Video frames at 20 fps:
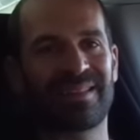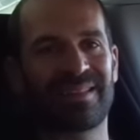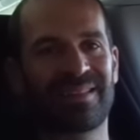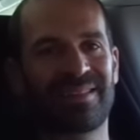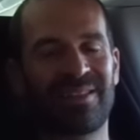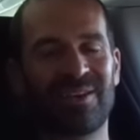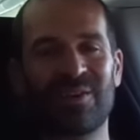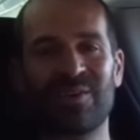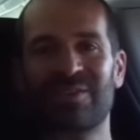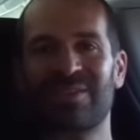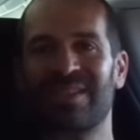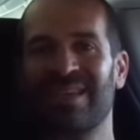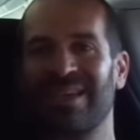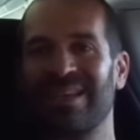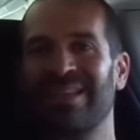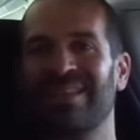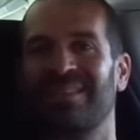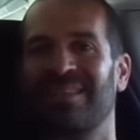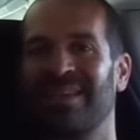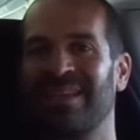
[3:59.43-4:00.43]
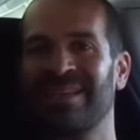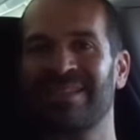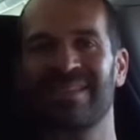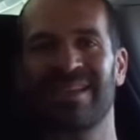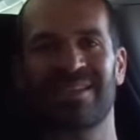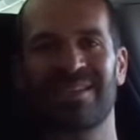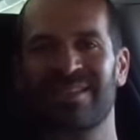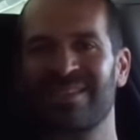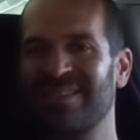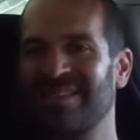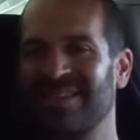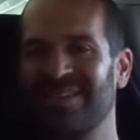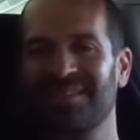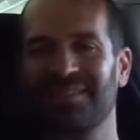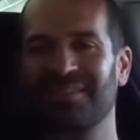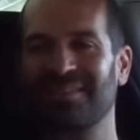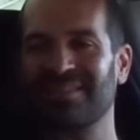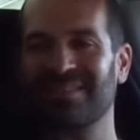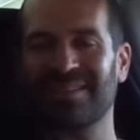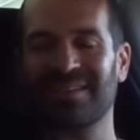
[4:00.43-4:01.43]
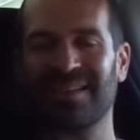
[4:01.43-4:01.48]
those kind of things, I just didn't,